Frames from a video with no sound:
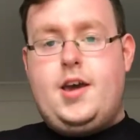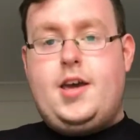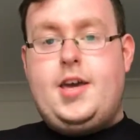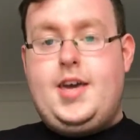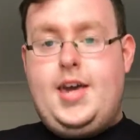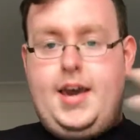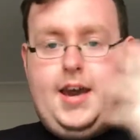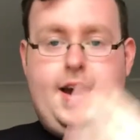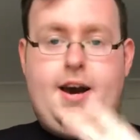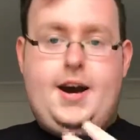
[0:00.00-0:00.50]

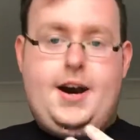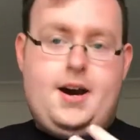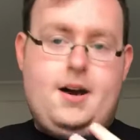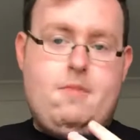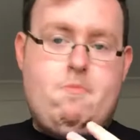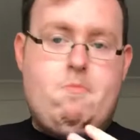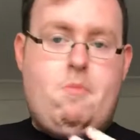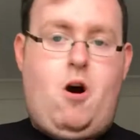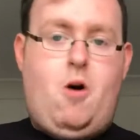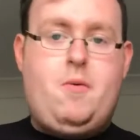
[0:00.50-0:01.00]
year,
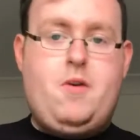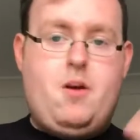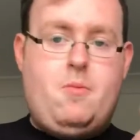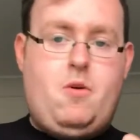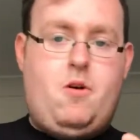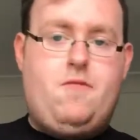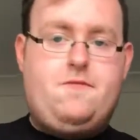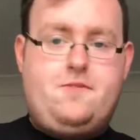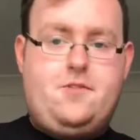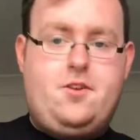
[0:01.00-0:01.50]
probably I'm
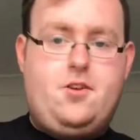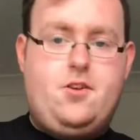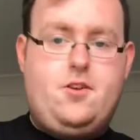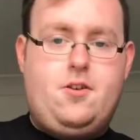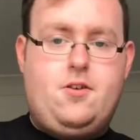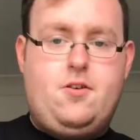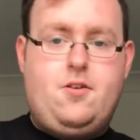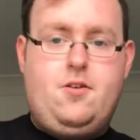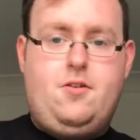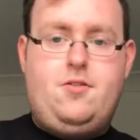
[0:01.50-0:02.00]
off
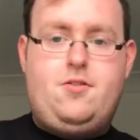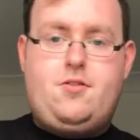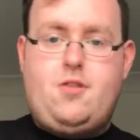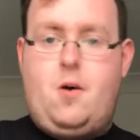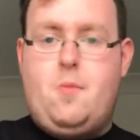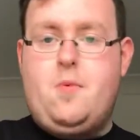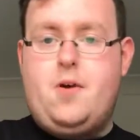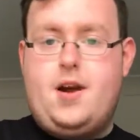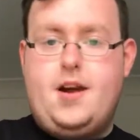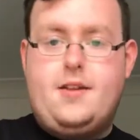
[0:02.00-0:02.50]
to
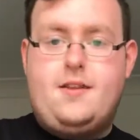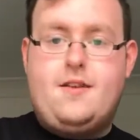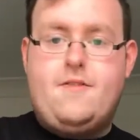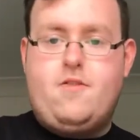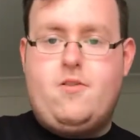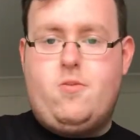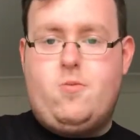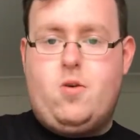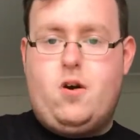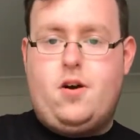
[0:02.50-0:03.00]
somewhere, a
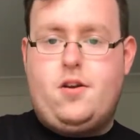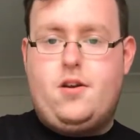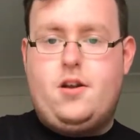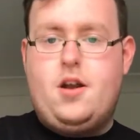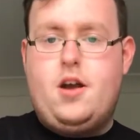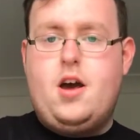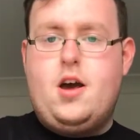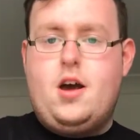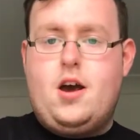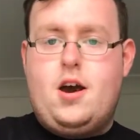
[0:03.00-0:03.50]
different
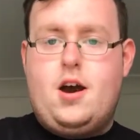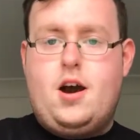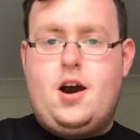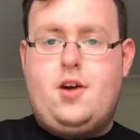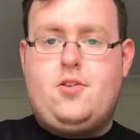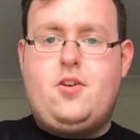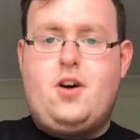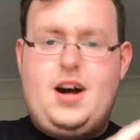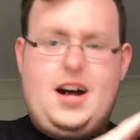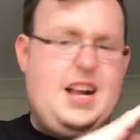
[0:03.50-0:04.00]
one.
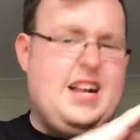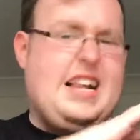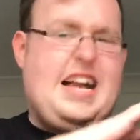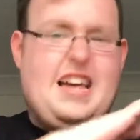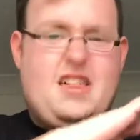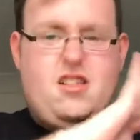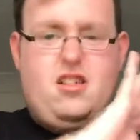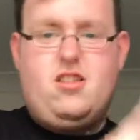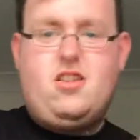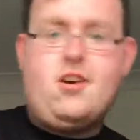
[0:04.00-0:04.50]
Not
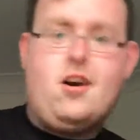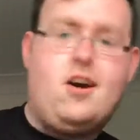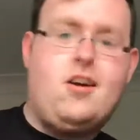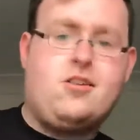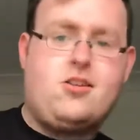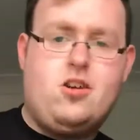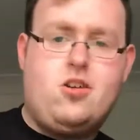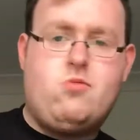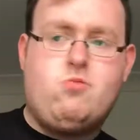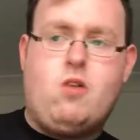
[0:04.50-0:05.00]
actually a
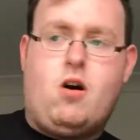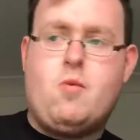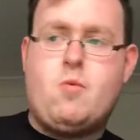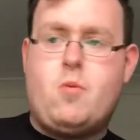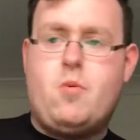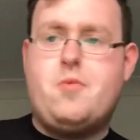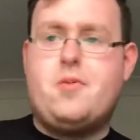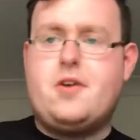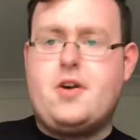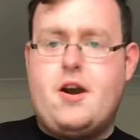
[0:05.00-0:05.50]
Turkish
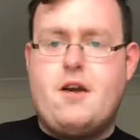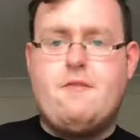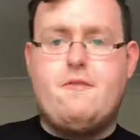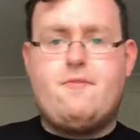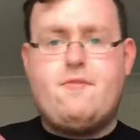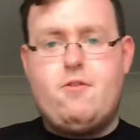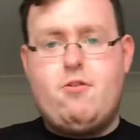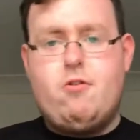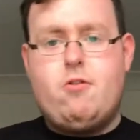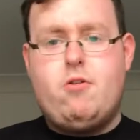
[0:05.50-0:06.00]
one. We're going
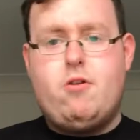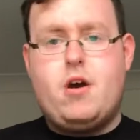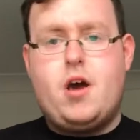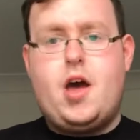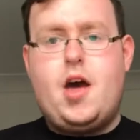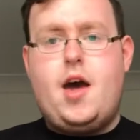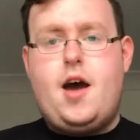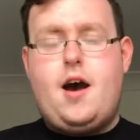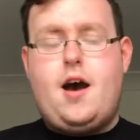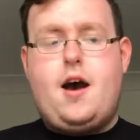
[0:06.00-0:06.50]
for
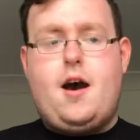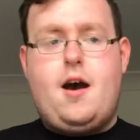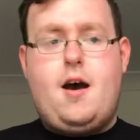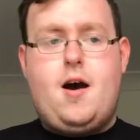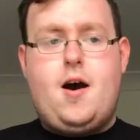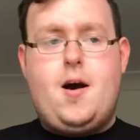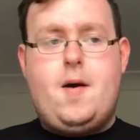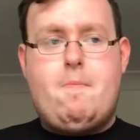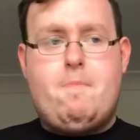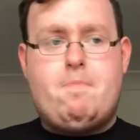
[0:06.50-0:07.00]

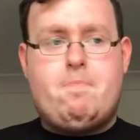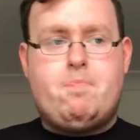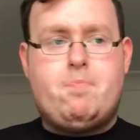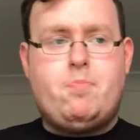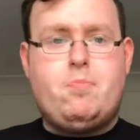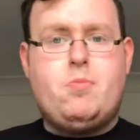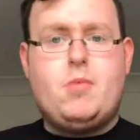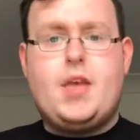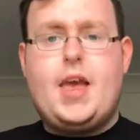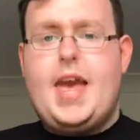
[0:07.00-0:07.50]

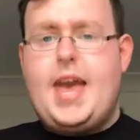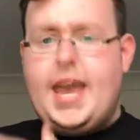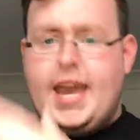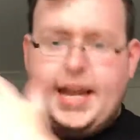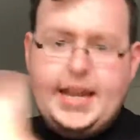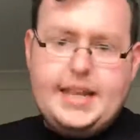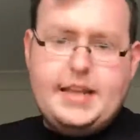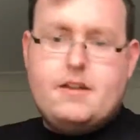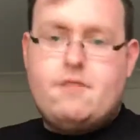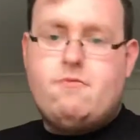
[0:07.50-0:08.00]

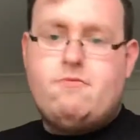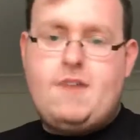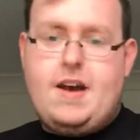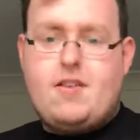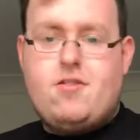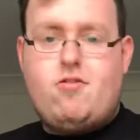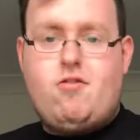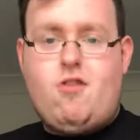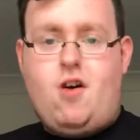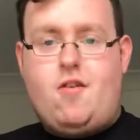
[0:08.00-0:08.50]
Indian
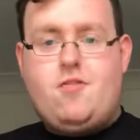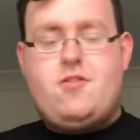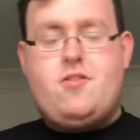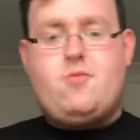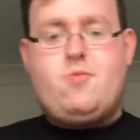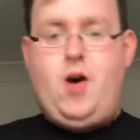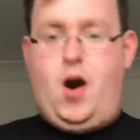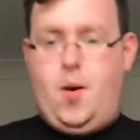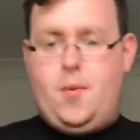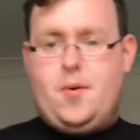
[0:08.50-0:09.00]
restaurants
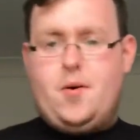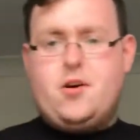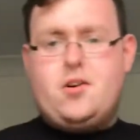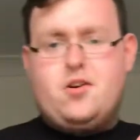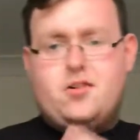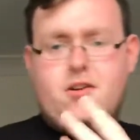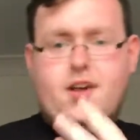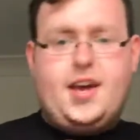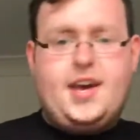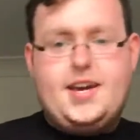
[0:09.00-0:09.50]
as well. We'll
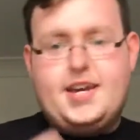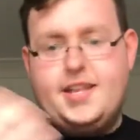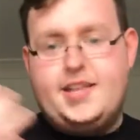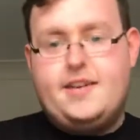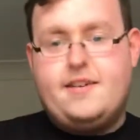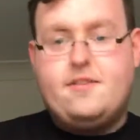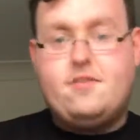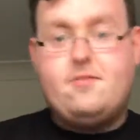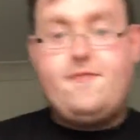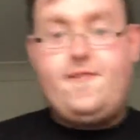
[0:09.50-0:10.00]
cook
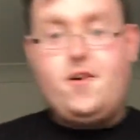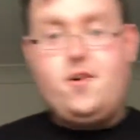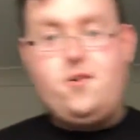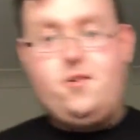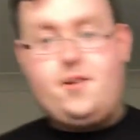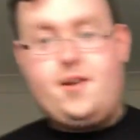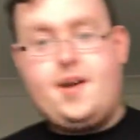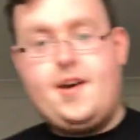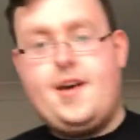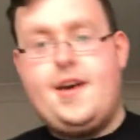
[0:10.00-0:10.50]
Indian
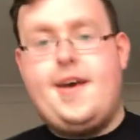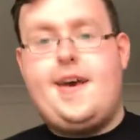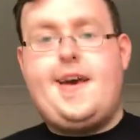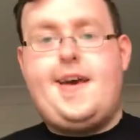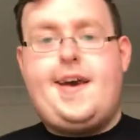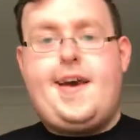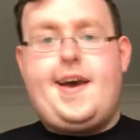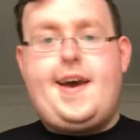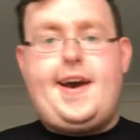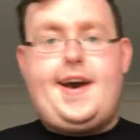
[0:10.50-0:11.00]
food.
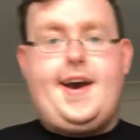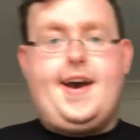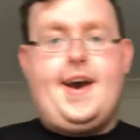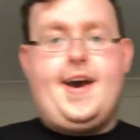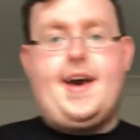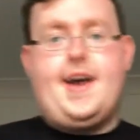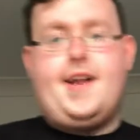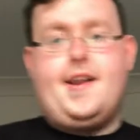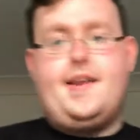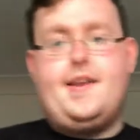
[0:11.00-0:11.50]

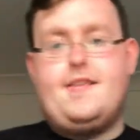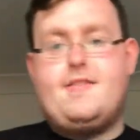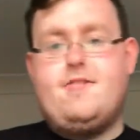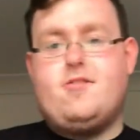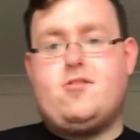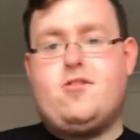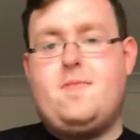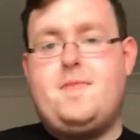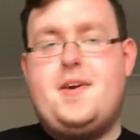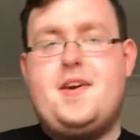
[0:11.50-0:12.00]
And this
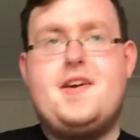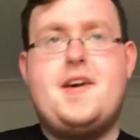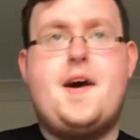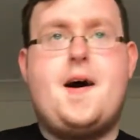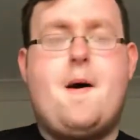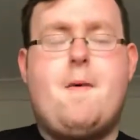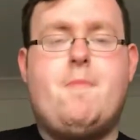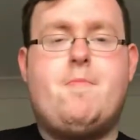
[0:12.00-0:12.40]
could be